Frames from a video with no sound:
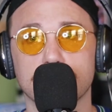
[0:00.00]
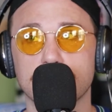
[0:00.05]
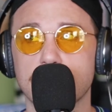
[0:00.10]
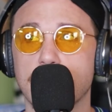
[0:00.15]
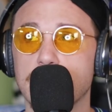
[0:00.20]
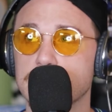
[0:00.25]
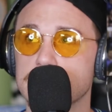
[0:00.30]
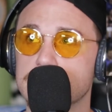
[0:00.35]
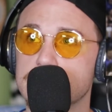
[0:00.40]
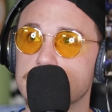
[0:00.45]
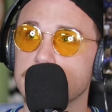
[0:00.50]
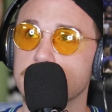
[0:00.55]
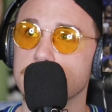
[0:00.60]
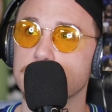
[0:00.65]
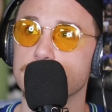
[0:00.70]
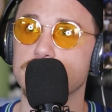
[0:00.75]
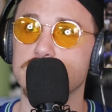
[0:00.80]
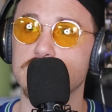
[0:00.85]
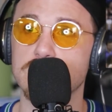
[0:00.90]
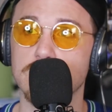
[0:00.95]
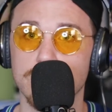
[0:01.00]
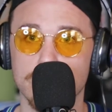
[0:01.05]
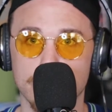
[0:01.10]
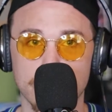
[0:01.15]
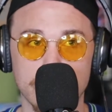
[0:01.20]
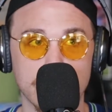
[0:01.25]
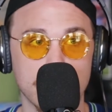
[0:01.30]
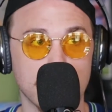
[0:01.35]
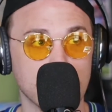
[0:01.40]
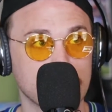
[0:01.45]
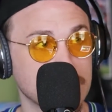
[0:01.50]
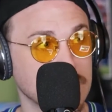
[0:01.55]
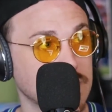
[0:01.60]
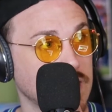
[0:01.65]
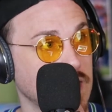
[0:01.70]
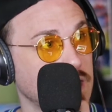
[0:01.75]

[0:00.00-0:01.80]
Coliseum to arena to